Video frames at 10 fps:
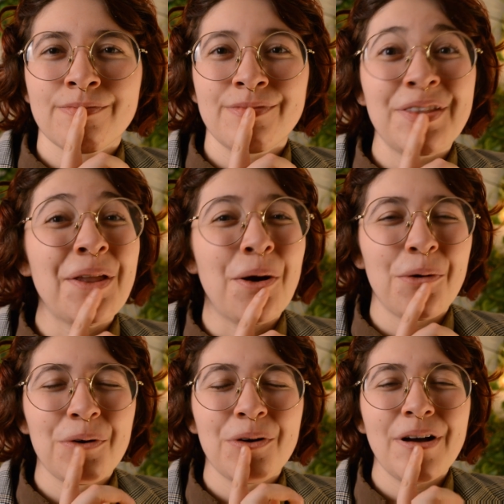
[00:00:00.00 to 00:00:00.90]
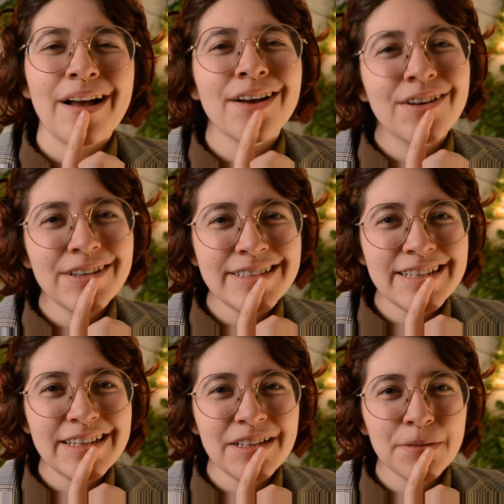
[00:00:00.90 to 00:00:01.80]
No. Good to
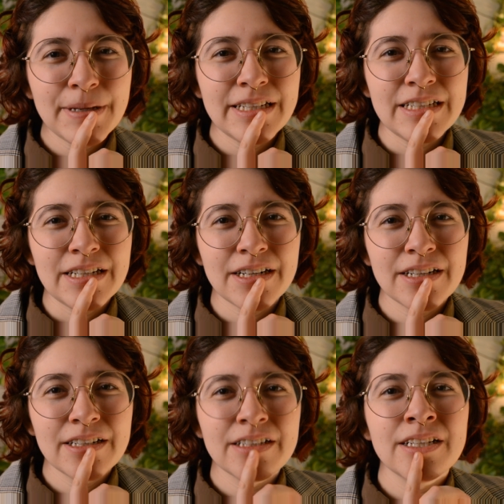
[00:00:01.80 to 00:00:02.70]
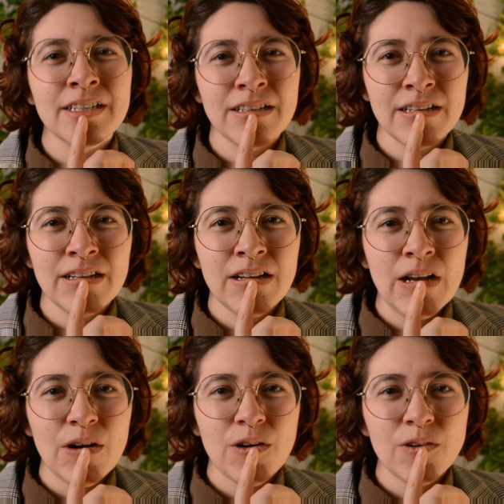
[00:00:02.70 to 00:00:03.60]
hear, my dear.
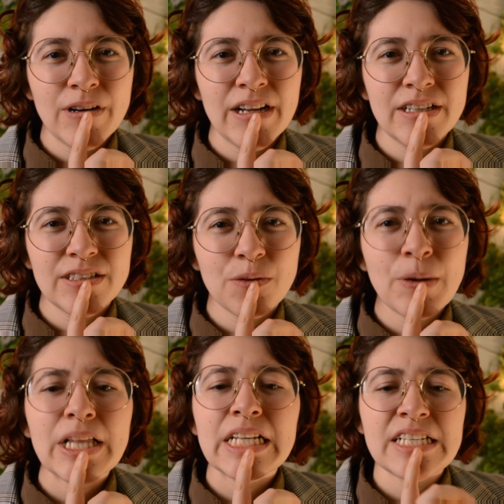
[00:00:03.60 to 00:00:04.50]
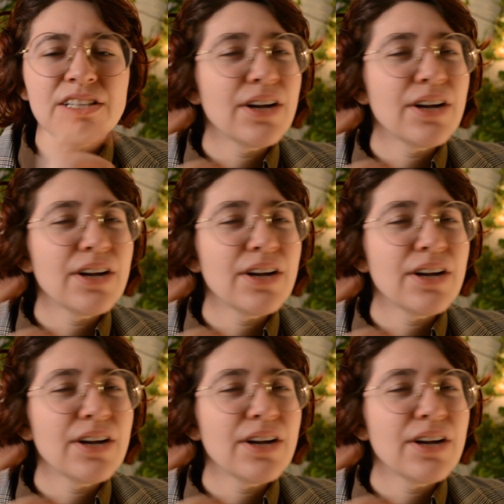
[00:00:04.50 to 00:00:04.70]
Alright. Well, is there